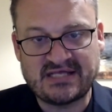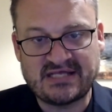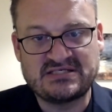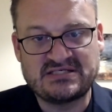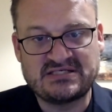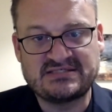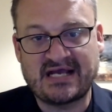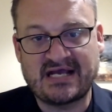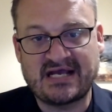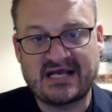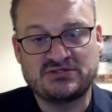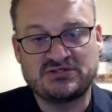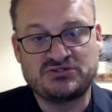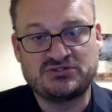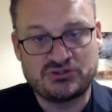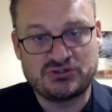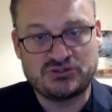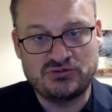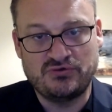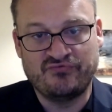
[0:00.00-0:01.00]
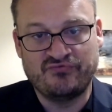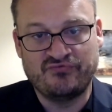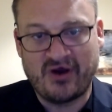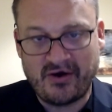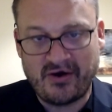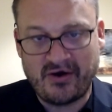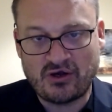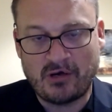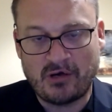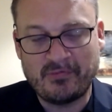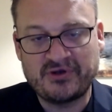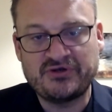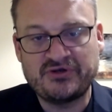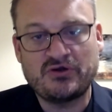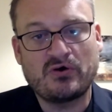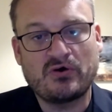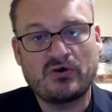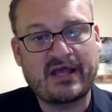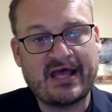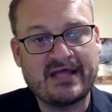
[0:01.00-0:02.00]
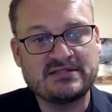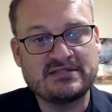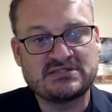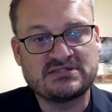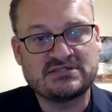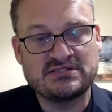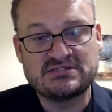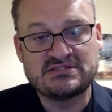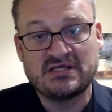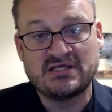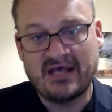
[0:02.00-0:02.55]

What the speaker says: detected two very common dog cancers